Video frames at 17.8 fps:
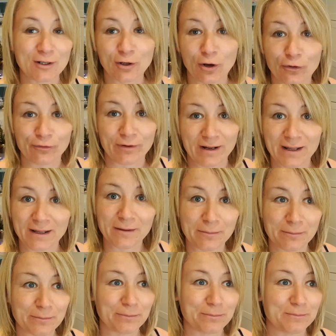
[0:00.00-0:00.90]

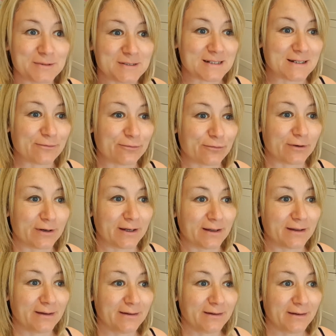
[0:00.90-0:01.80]
lorry
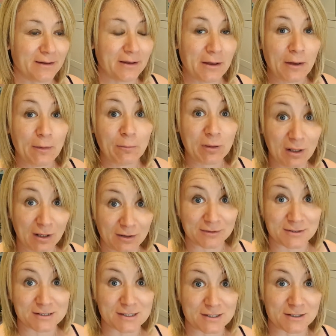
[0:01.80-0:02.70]
delivering
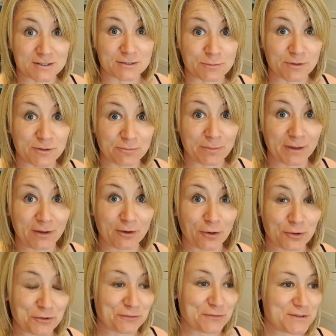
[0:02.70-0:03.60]
planters with big
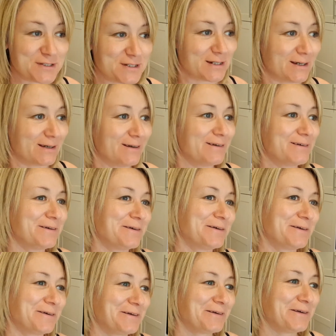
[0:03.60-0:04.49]
conifers in it
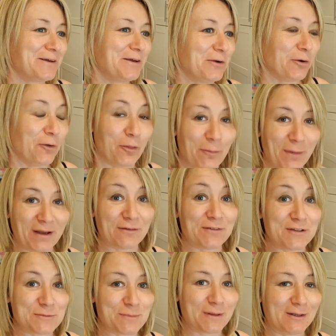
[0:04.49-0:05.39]
on the back of
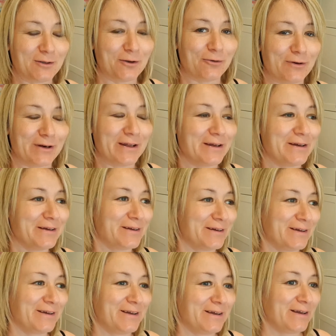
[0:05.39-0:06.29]
this big lorry.
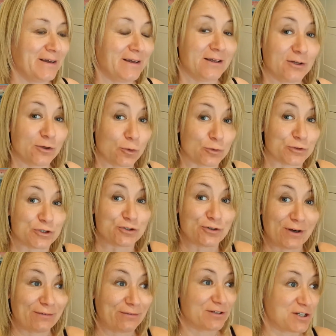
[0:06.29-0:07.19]
Caused a
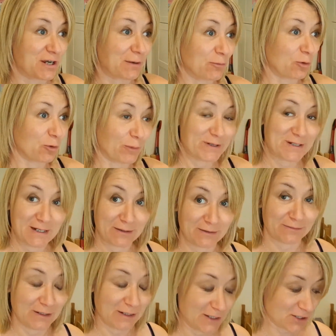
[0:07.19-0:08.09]
traffic jam all the way down
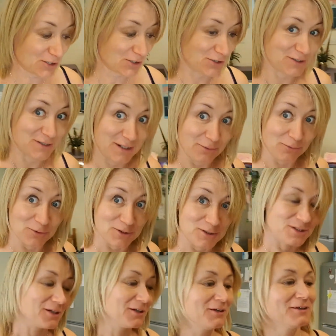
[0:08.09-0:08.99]
the village because it
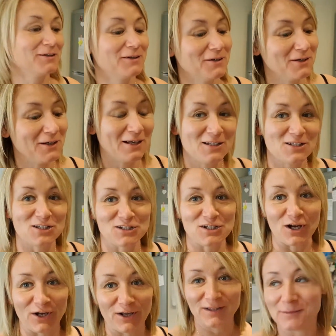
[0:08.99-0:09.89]
was
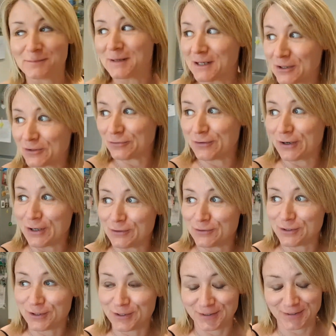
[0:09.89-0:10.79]
stuck in the middle of the road.